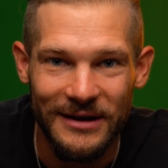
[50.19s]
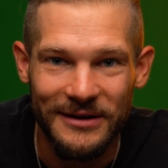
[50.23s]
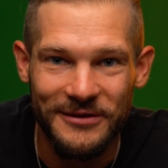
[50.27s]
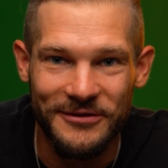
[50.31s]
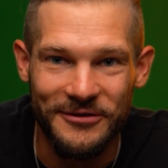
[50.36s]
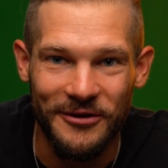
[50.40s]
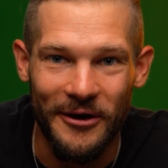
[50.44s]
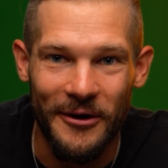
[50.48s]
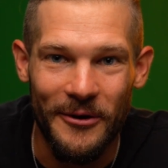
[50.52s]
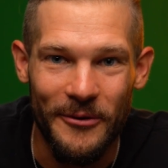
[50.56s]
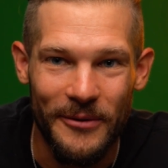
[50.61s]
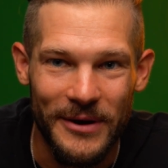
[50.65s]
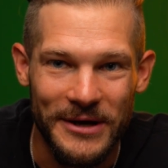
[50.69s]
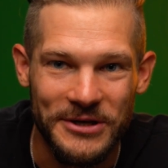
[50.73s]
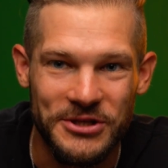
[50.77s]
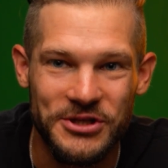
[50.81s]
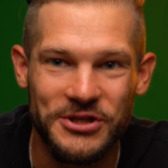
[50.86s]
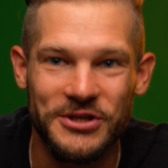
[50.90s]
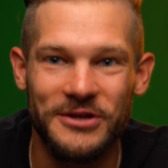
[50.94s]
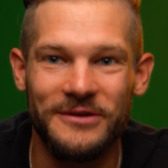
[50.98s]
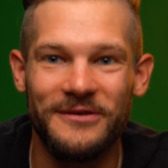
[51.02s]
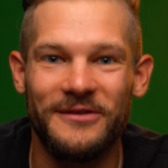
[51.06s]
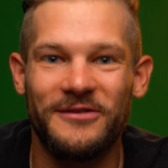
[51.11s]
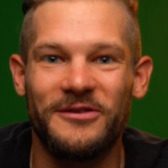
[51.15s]
So it
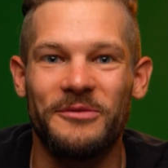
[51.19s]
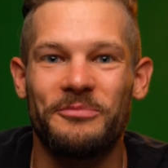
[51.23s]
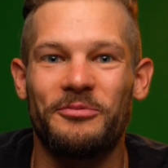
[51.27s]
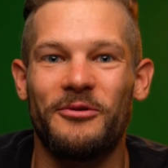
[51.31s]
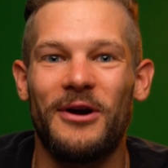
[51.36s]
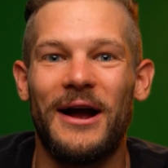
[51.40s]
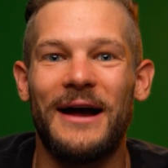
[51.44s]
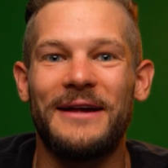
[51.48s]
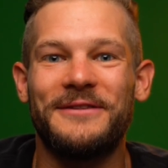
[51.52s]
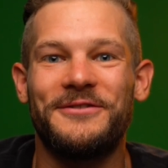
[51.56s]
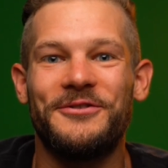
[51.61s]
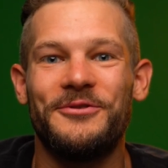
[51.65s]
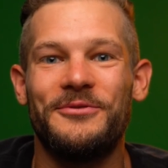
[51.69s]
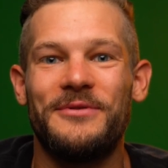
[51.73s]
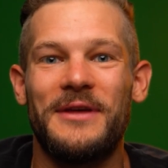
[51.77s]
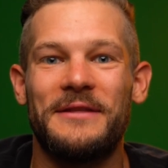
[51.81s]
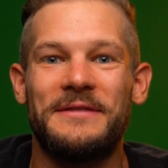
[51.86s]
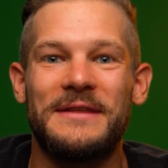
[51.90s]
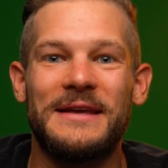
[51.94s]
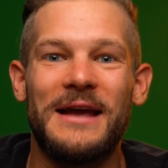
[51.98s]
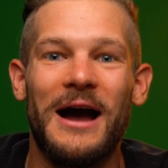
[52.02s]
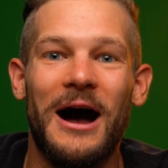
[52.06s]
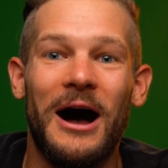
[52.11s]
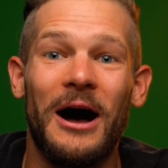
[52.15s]
shouldn't surprise you
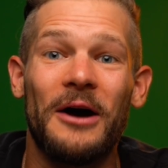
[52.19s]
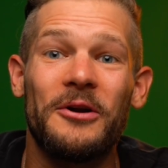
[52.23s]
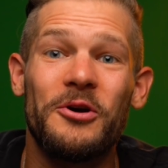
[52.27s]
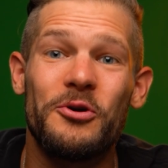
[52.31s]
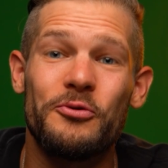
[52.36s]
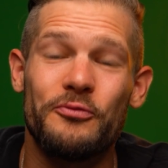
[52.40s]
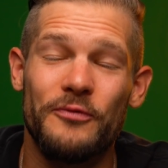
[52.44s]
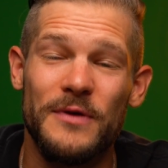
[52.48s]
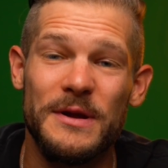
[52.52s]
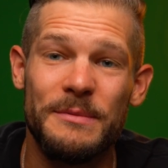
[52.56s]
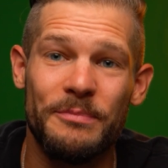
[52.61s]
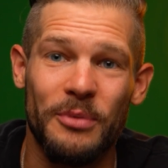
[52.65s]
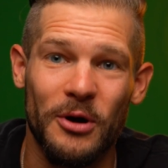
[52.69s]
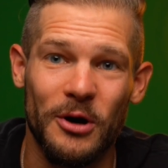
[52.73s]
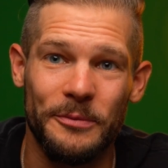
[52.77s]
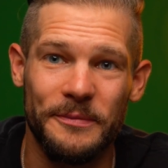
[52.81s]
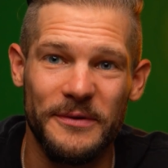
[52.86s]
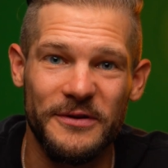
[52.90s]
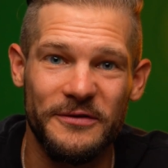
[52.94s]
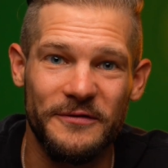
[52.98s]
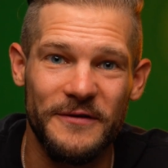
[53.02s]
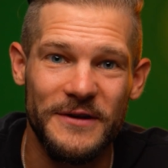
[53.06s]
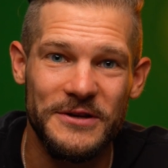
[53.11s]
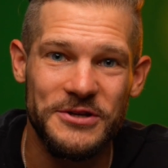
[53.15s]
that the auto
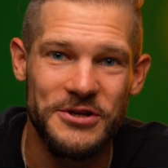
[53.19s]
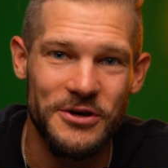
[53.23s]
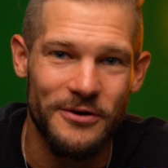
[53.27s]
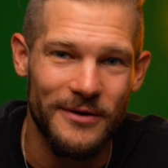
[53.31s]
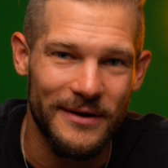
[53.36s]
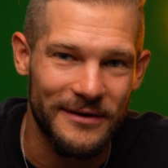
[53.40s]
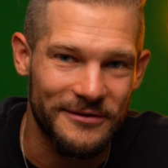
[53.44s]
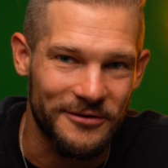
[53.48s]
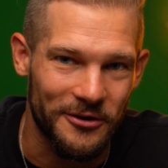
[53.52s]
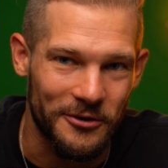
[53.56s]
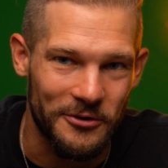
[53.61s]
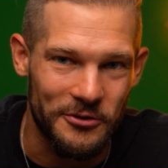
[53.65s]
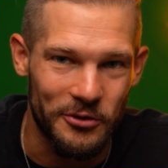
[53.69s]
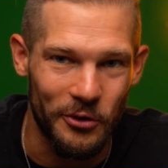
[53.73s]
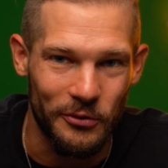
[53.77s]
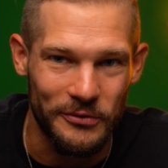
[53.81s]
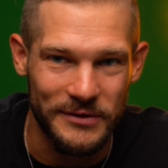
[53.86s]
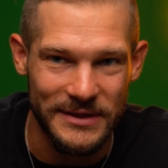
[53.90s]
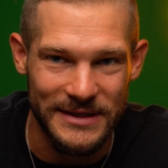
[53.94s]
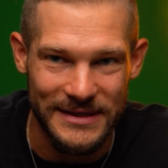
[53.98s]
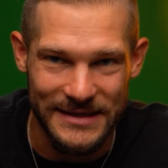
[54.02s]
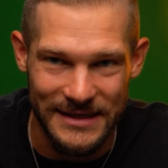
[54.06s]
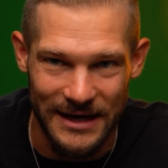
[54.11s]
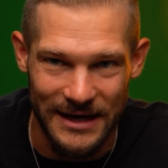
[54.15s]
repurpose feature is our golden